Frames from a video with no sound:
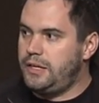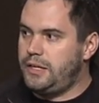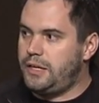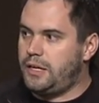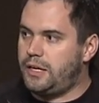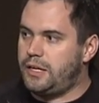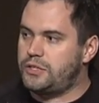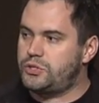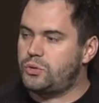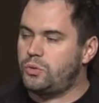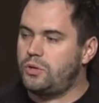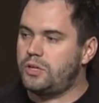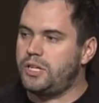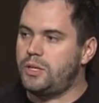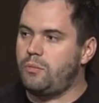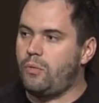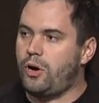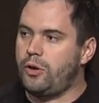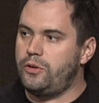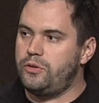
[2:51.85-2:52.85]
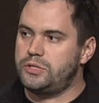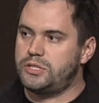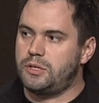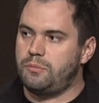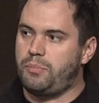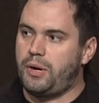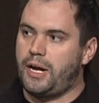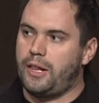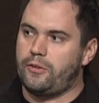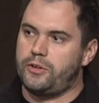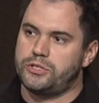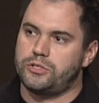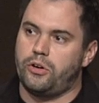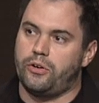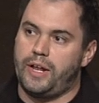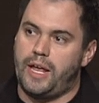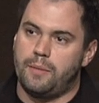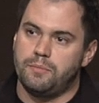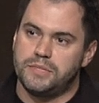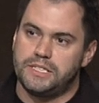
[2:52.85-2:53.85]
Historically, Mono's compiler is
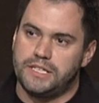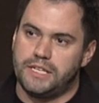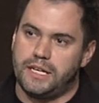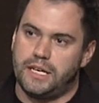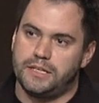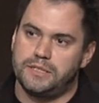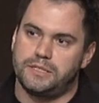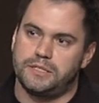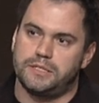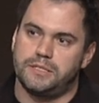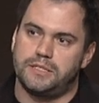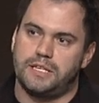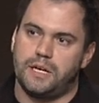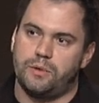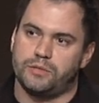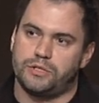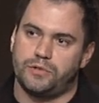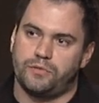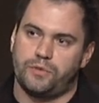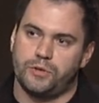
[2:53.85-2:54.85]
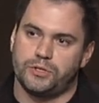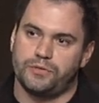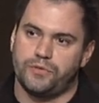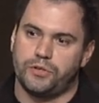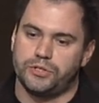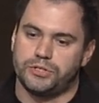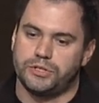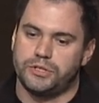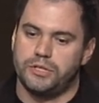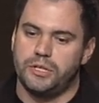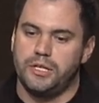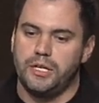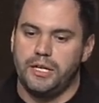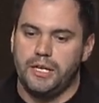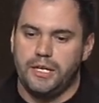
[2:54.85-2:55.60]
called MCS. That was the first version.